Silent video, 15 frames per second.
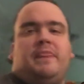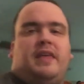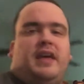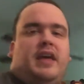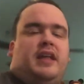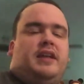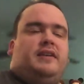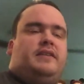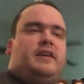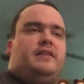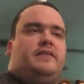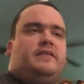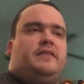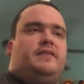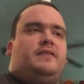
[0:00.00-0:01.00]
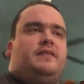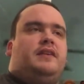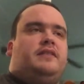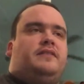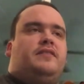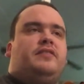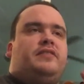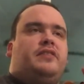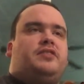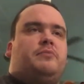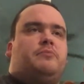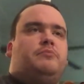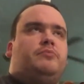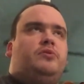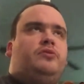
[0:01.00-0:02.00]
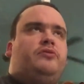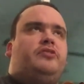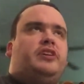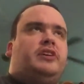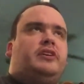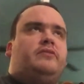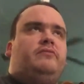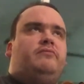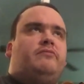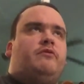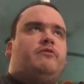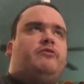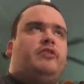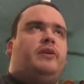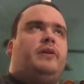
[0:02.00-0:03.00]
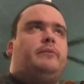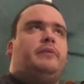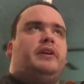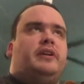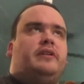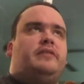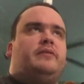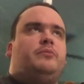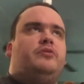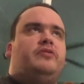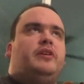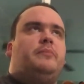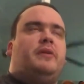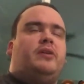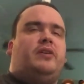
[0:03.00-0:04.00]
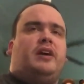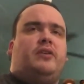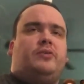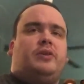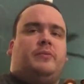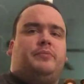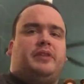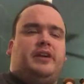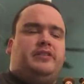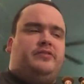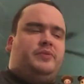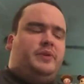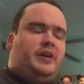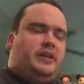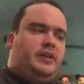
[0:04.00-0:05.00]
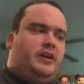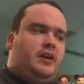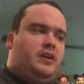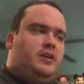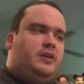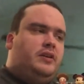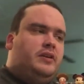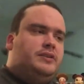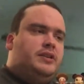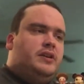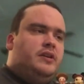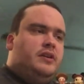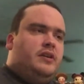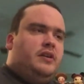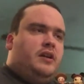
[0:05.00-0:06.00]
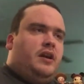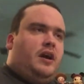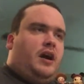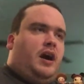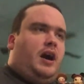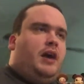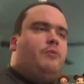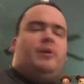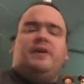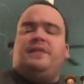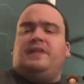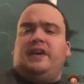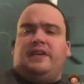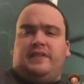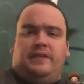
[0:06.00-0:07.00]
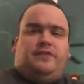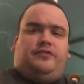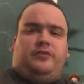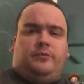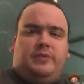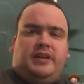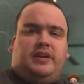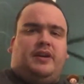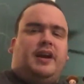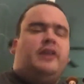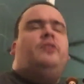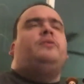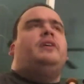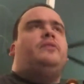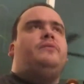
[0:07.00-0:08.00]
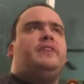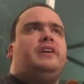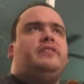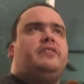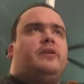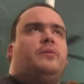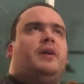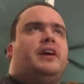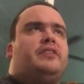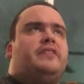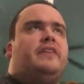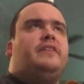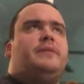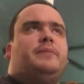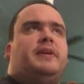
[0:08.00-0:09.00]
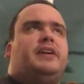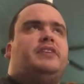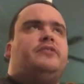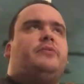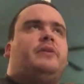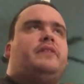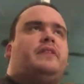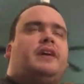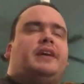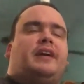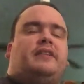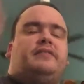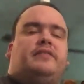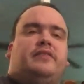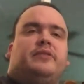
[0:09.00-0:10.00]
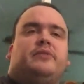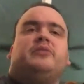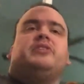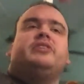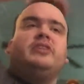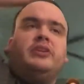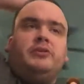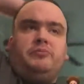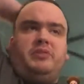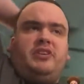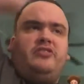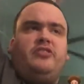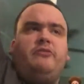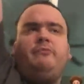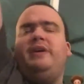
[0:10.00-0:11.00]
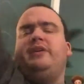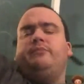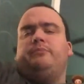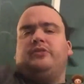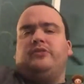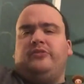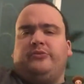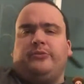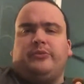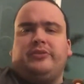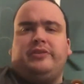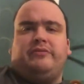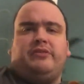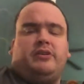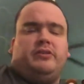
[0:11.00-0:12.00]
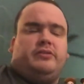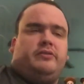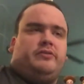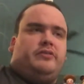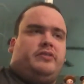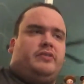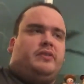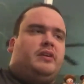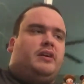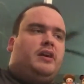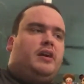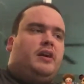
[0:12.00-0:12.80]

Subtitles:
And it's just such a moving film, and it's a movie about how complex we all are. I want to thank this filmmaker. I don't think he's going to watch this, but I just want to thank Edson, because you've made a beautiful work of art, sir.